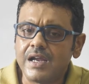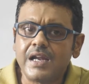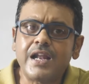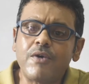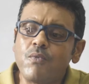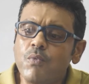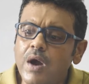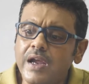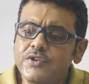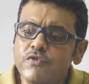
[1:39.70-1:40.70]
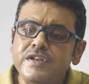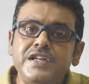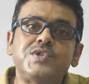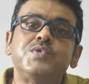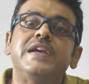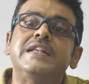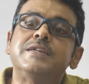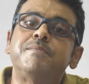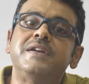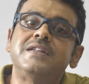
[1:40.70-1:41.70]
Now why do we need to
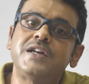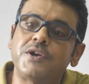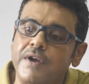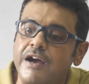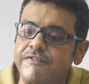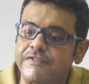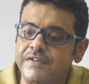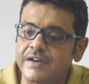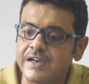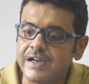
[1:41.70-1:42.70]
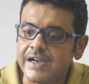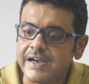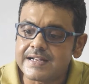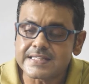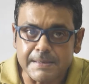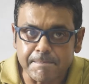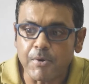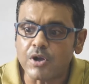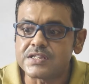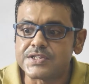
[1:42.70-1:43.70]
interpret a graph? It is
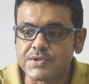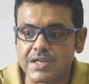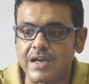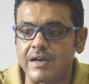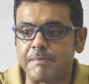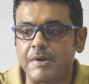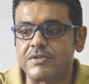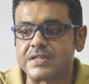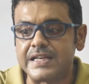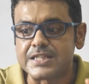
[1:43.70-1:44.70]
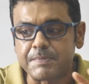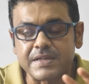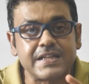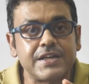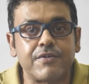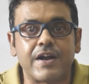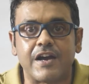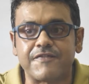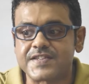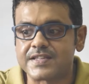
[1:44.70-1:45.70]
important to learn about interpreting
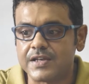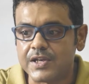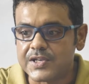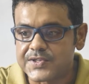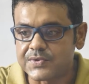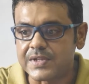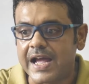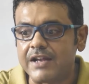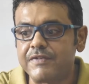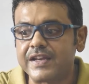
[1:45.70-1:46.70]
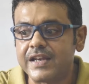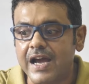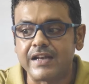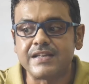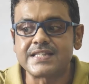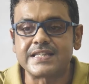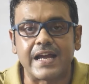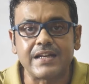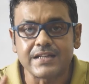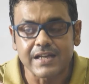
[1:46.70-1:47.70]
graphs so that we can
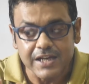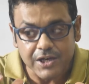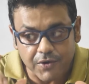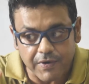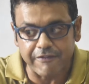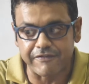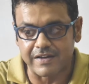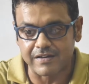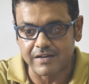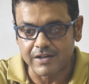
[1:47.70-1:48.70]
understand graphing,